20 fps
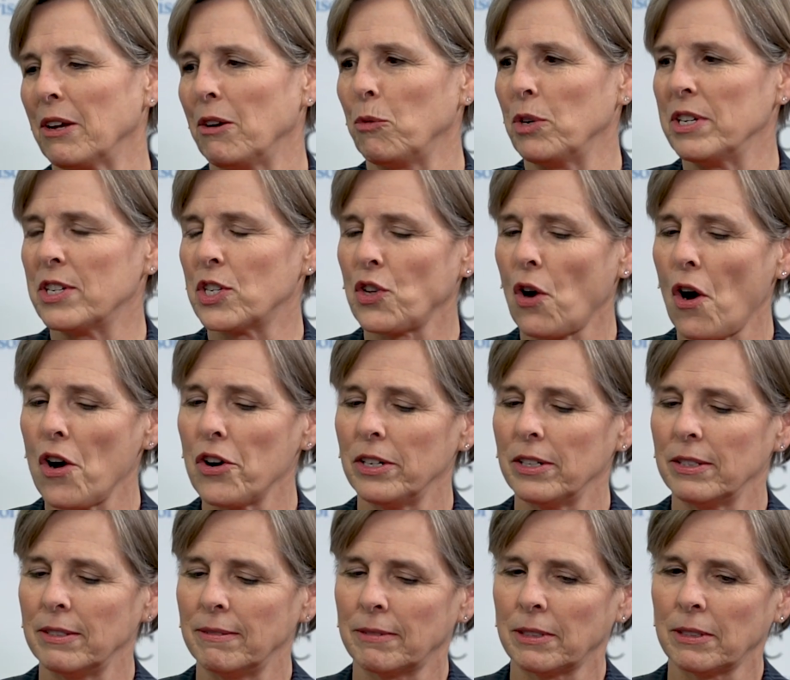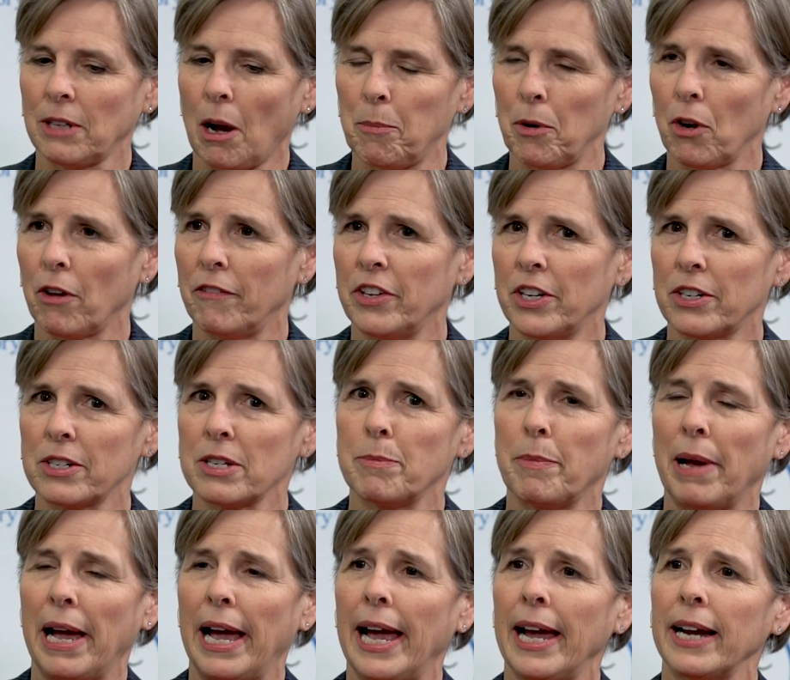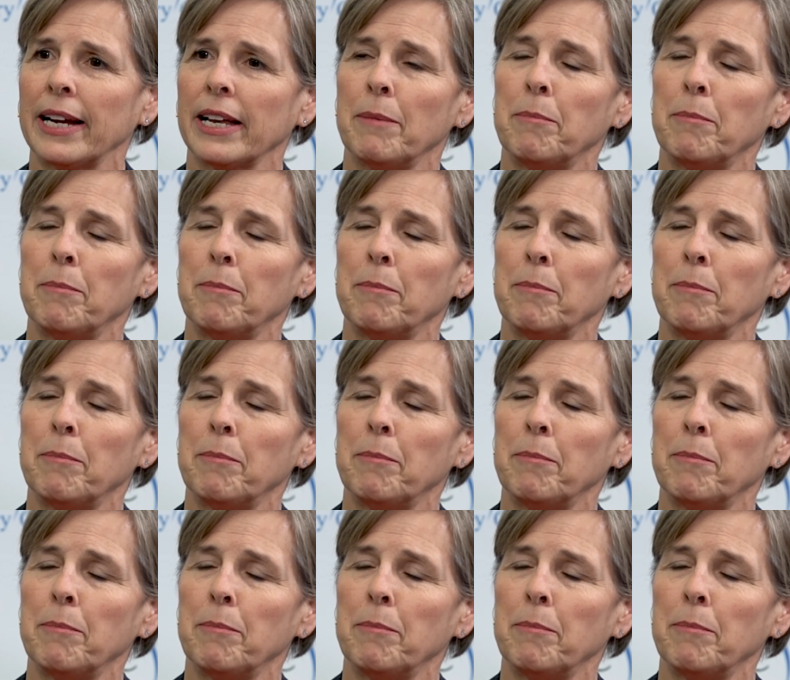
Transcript: We started a couple of years back